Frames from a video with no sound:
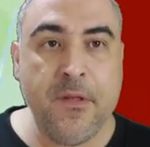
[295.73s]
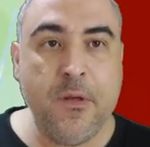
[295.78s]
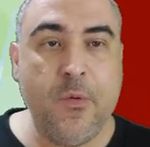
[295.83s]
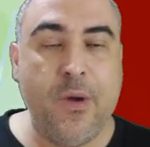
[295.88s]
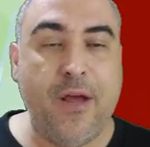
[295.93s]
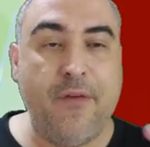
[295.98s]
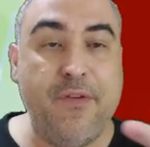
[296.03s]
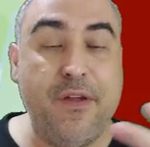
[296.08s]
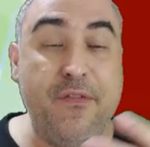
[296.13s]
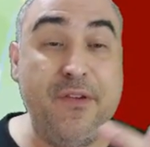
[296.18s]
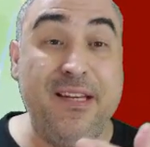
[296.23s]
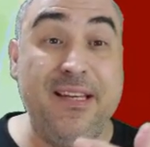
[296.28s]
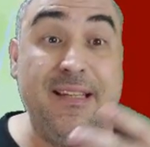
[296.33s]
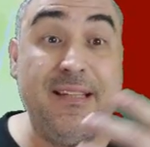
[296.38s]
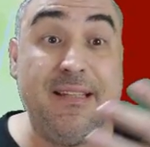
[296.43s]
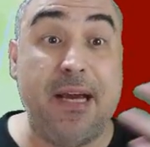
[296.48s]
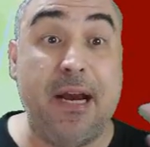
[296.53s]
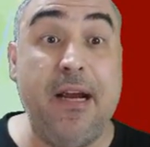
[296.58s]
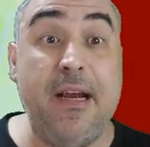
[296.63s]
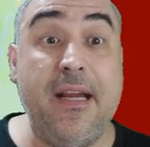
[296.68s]
We have even
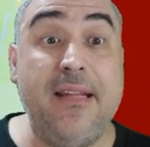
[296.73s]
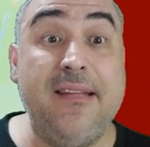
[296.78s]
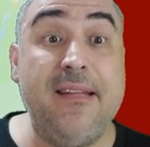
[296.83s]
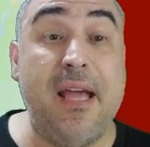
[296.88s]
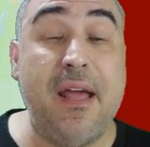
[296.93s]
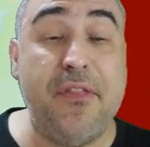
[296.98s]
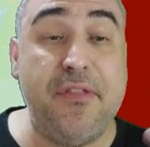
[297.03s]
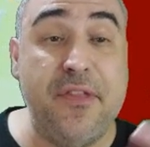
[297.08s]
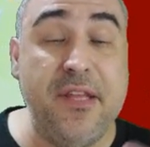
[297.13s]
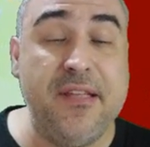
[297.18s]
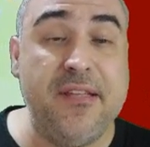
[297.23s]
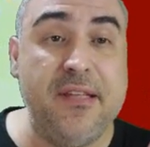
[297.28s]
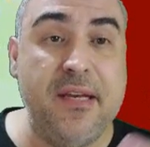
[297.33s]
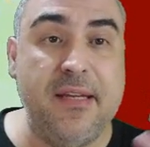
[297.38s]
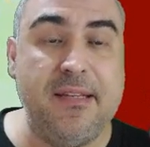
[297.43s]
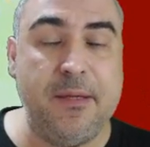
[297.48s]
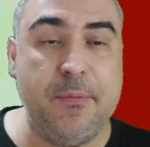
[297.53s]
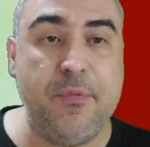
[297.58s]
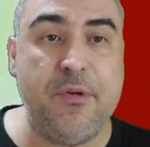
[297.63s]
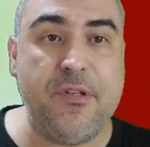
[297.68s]
entire
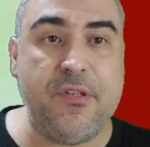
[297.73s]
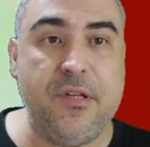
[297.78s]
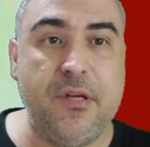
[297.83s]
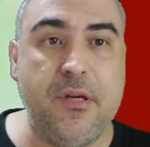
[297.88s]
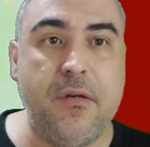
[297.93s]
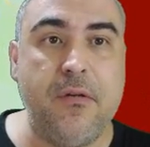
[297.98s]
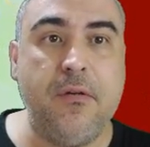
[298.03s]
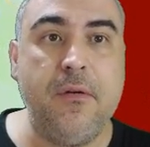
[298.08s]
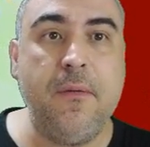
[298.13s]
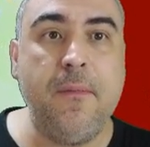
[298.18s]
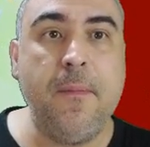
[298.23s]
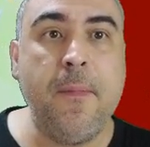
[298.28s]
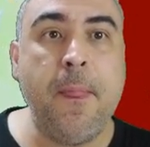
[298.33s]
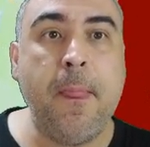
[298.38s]
ethnicities in Brazil